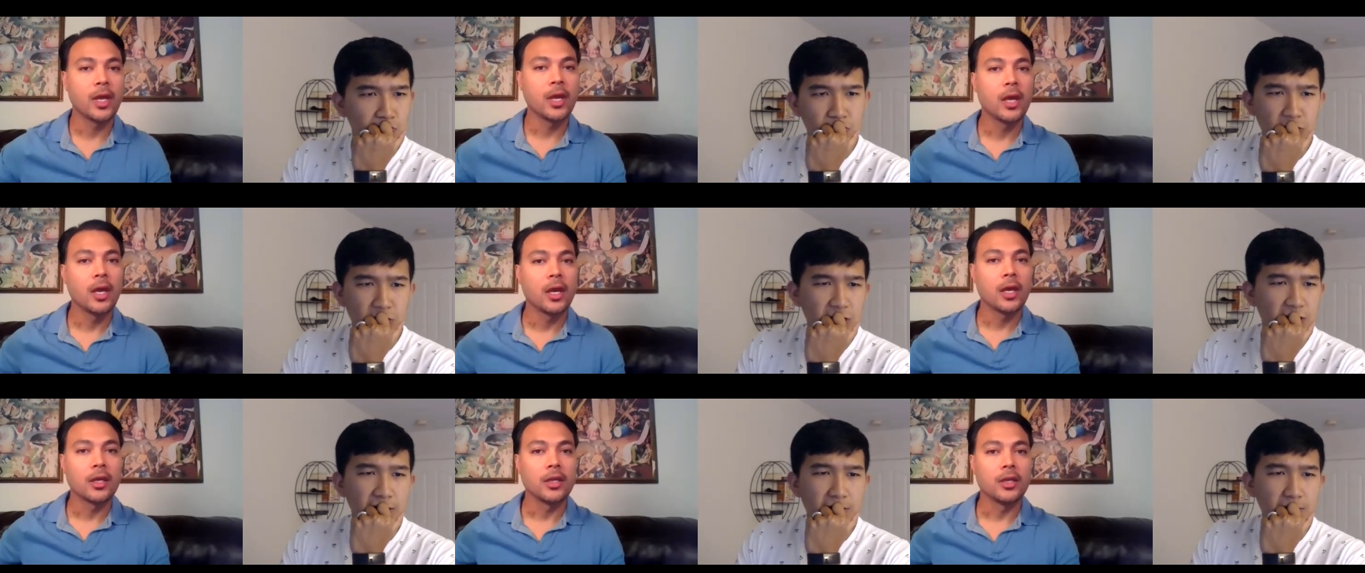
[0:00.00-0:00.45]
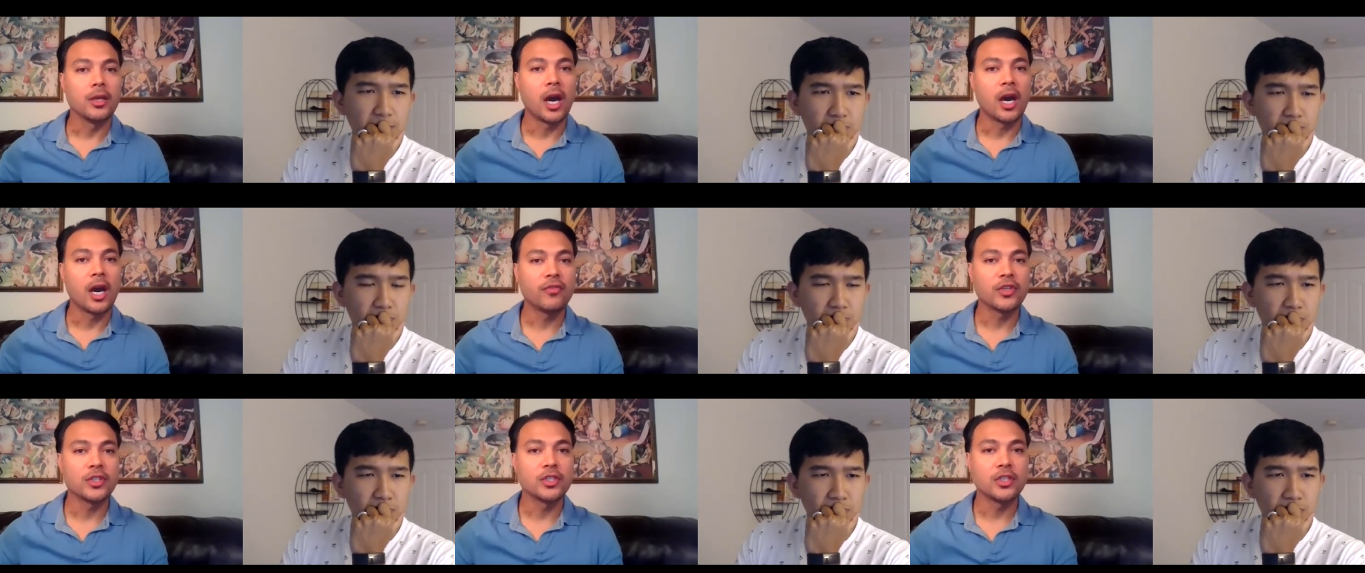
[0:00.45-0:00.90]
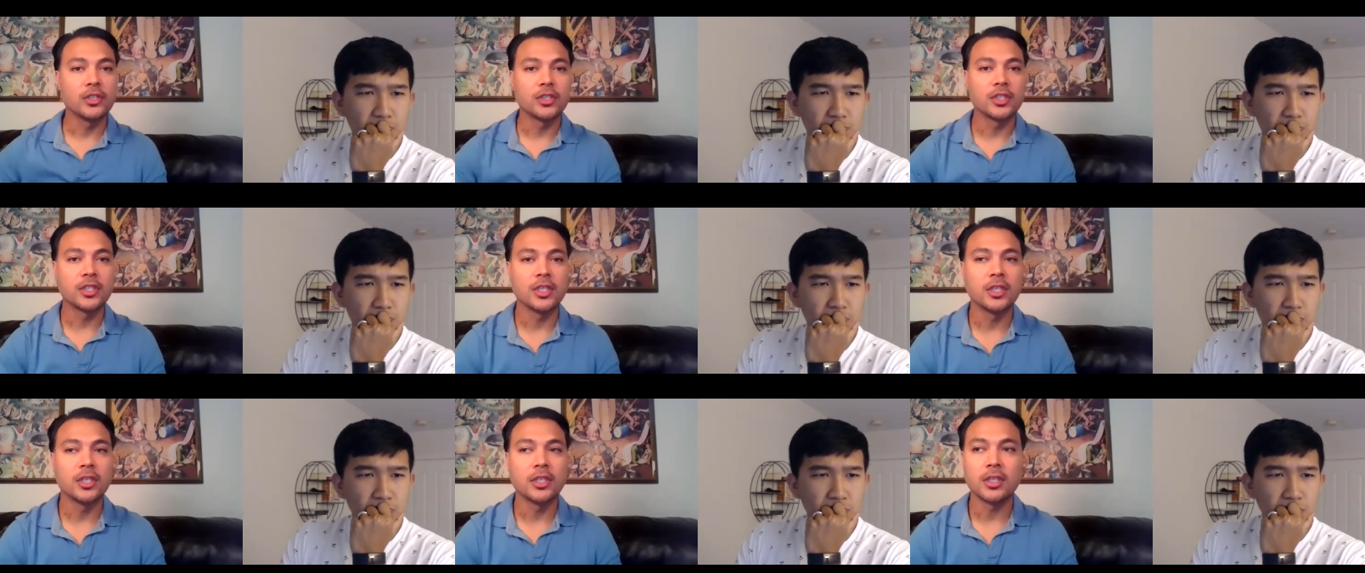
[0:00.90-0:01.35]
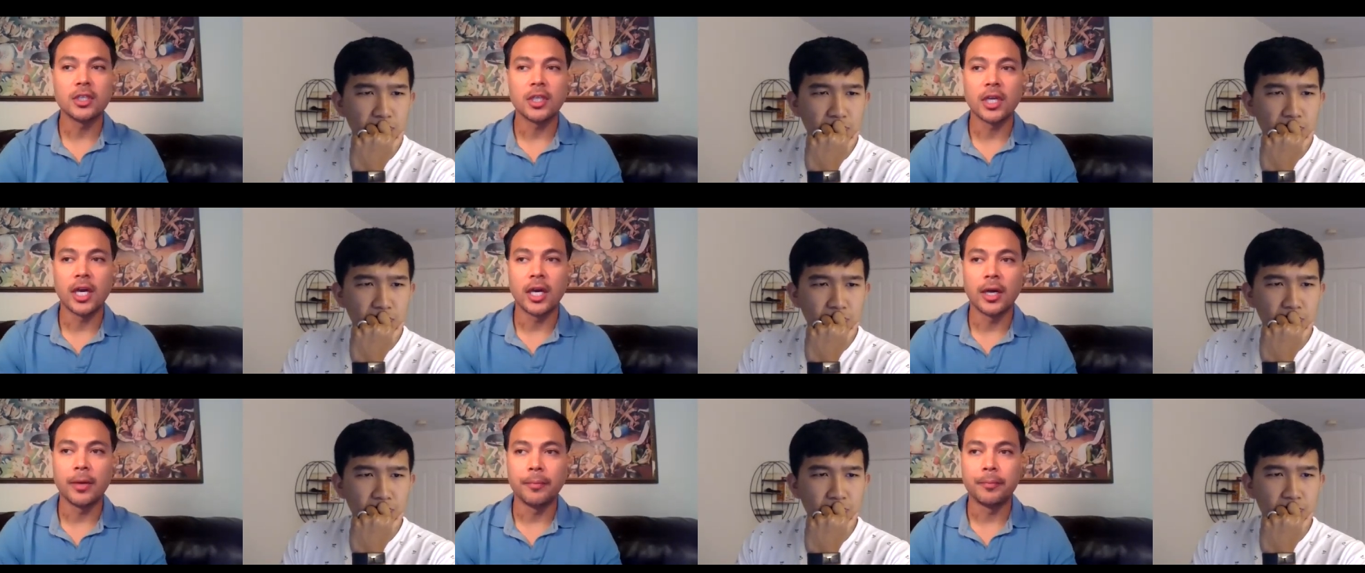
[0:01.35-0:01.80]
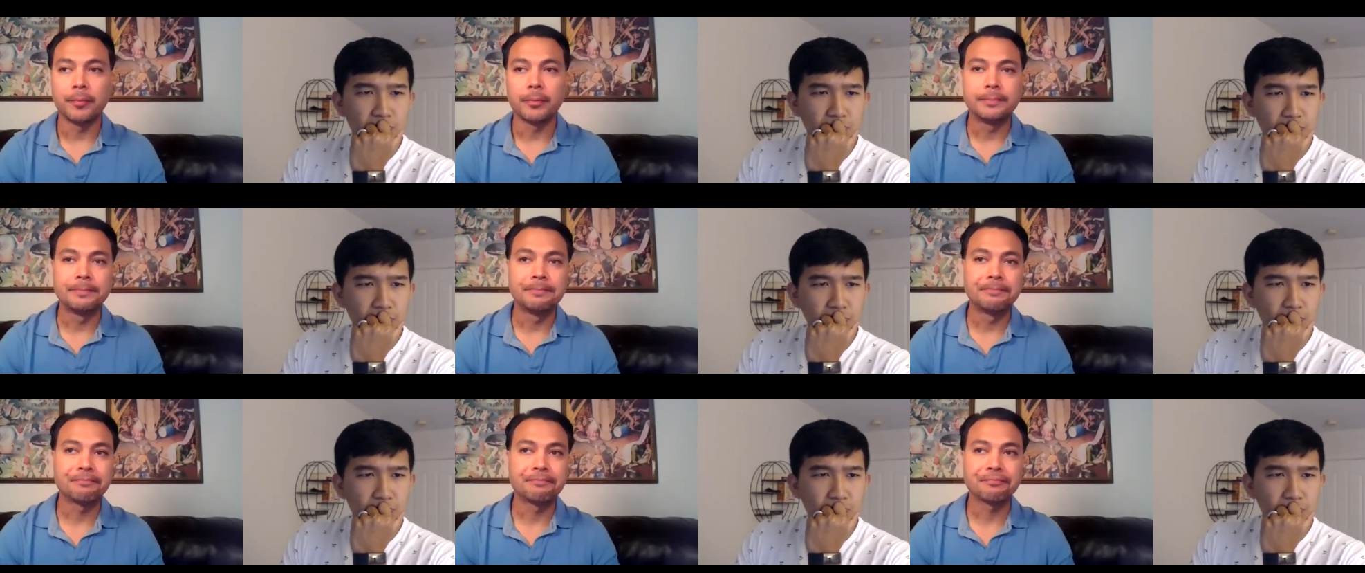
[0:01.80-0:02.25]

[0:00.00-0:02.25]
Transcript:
Speaker 1: There you go. Offer to still, um,